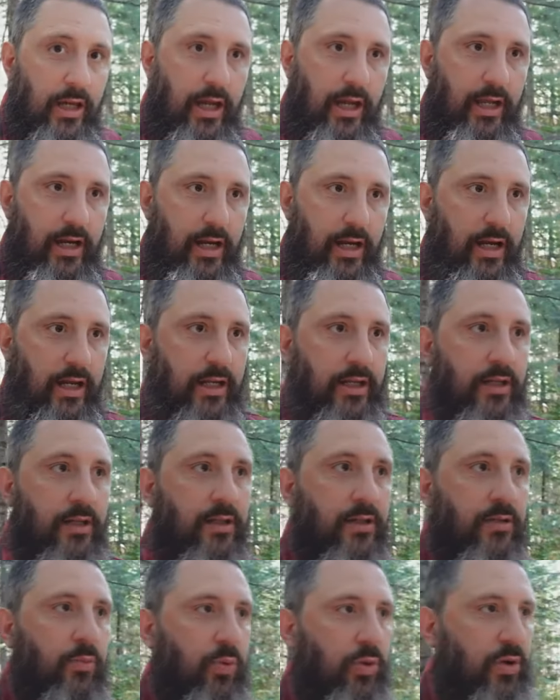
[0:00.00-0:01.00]
And I
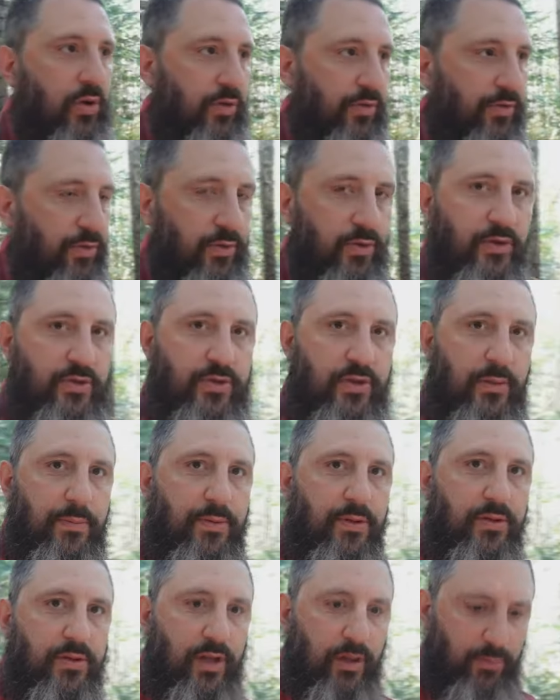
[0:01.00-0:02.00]
will go through the
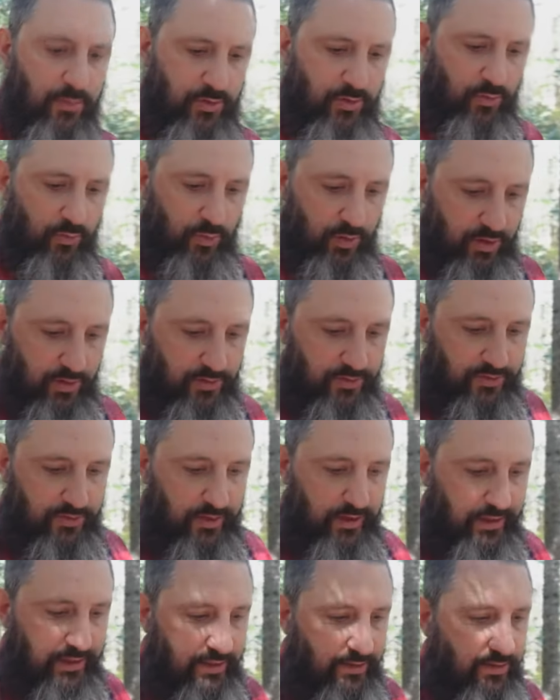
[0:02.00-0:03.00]
scriptures. I will do word
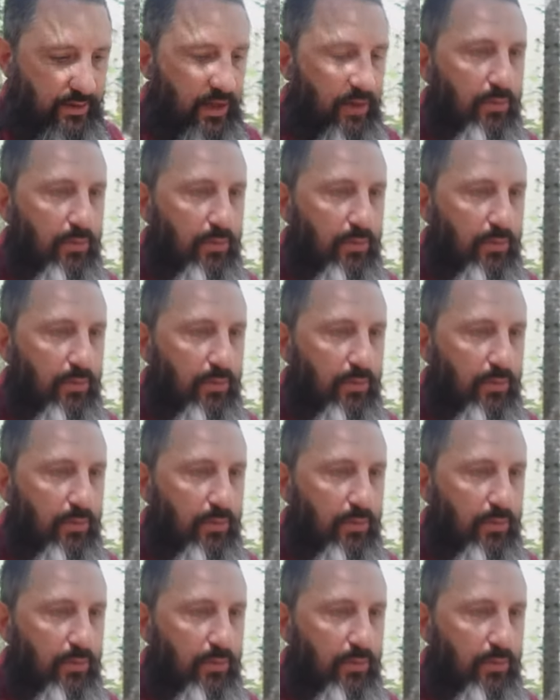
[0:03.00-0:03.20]
studies.